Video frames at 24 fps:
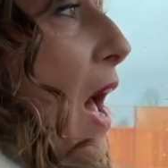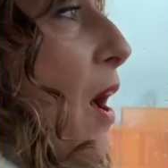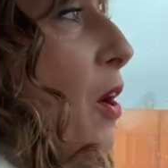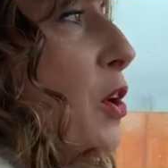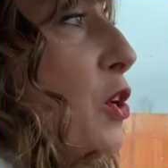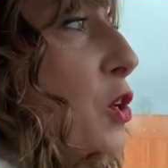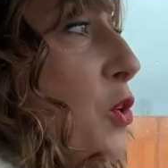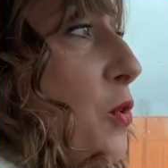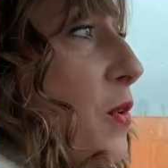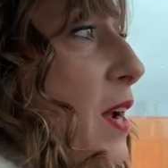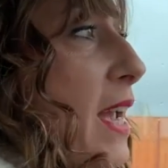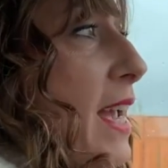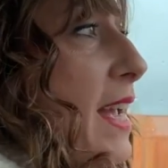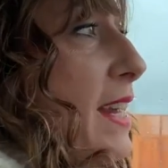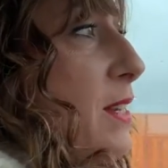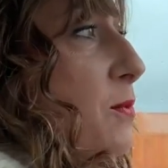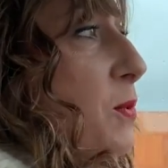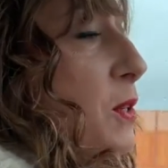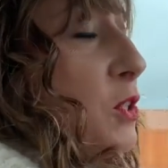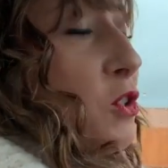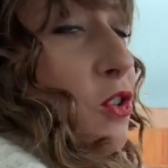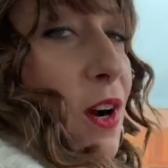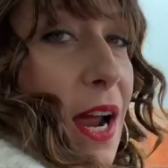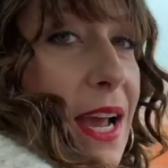our
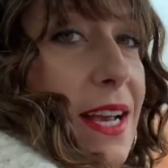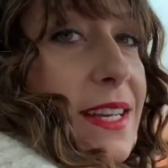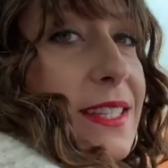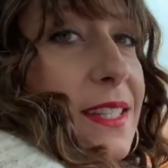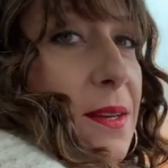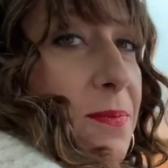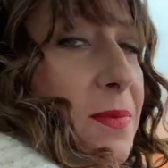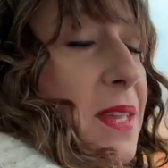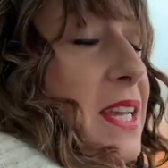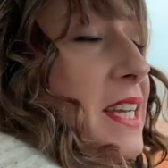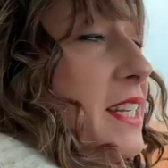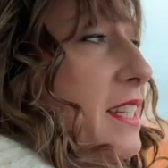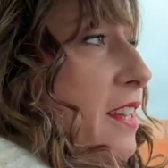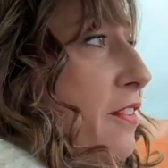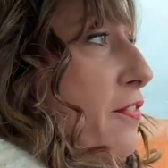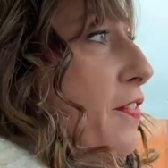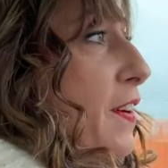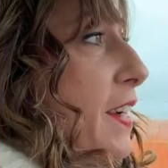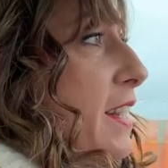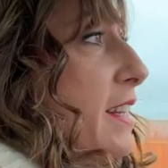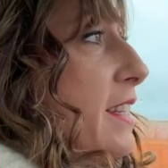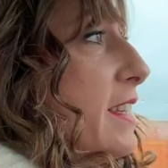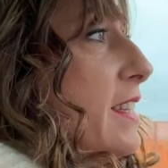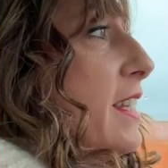grid. We're trying something
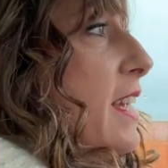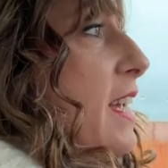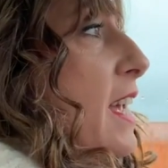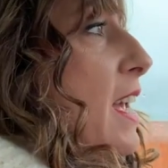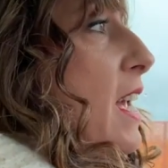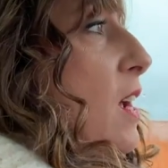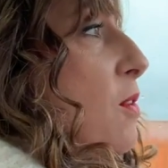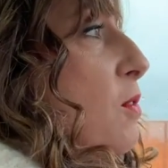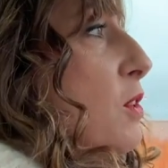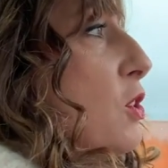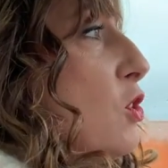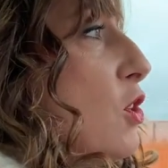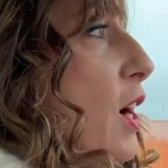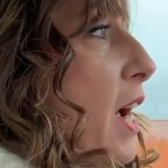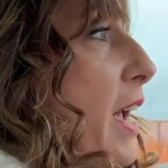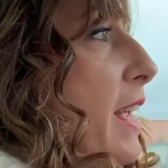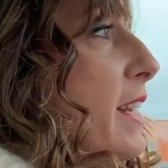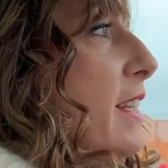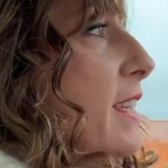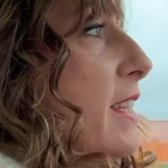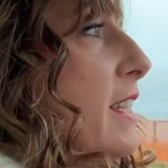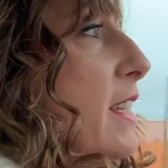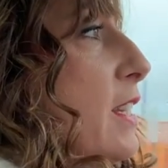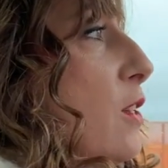different. We're
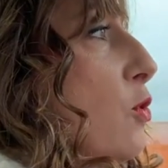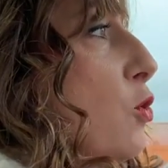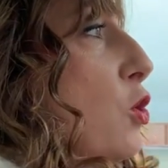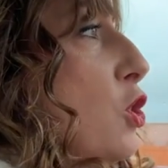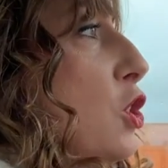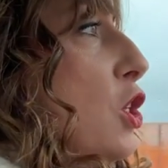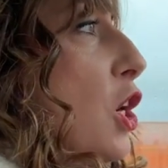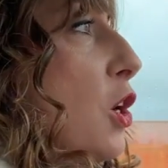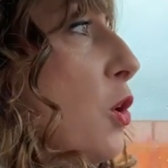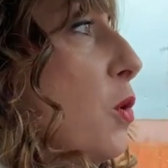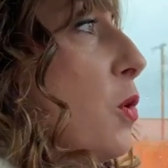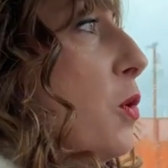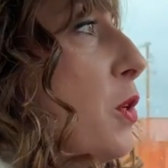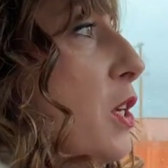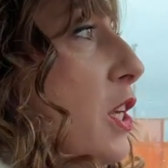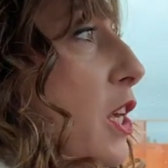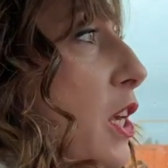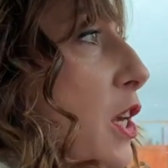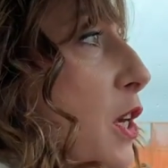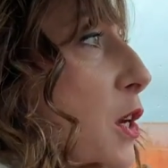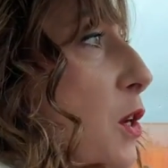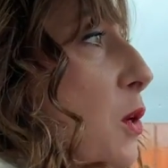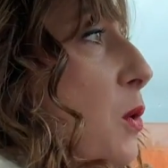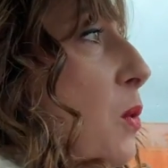trying to show
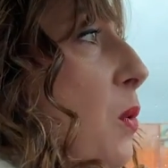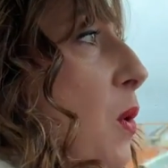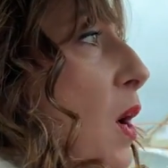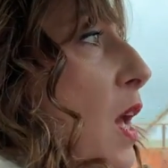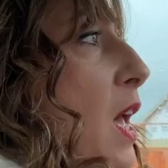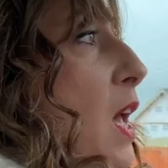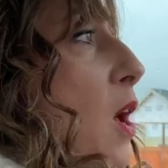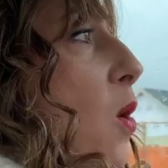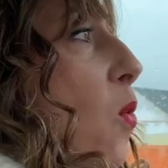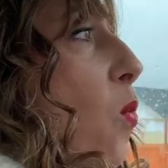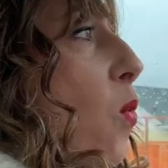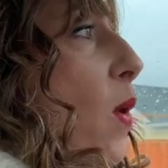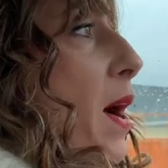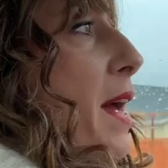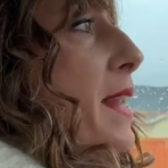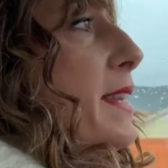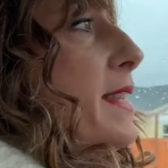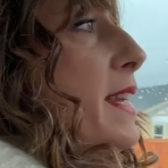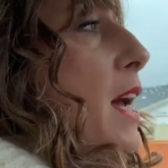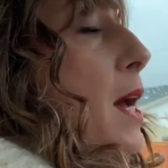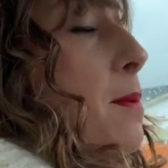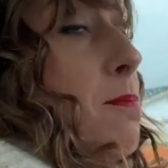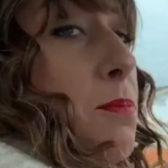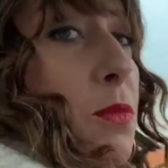you
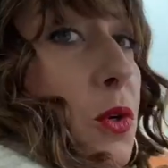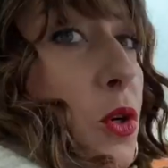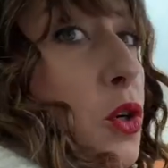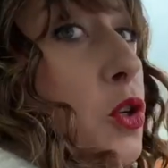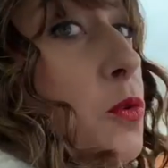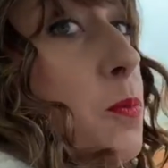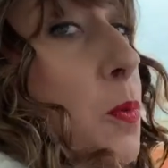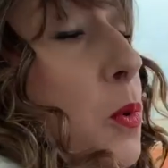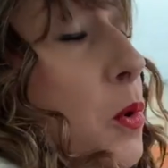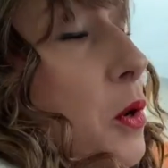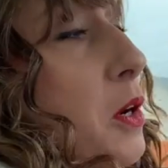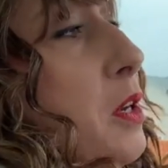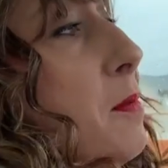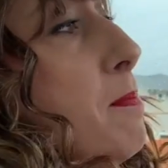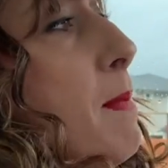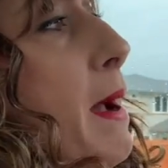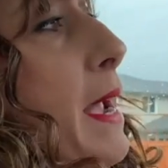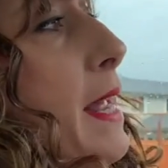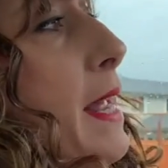what a mood board